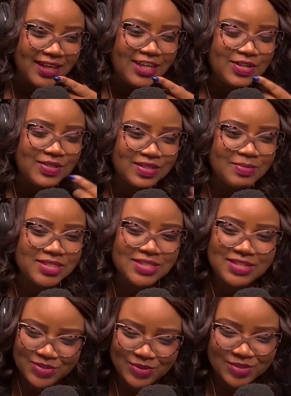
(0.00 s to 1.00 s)
You know, some
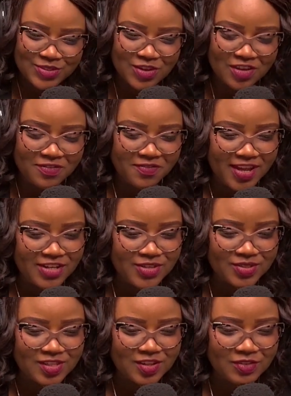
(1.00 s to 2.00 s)
seasons you can find
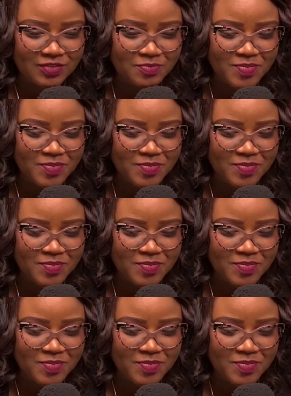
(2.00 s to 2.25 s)
yourself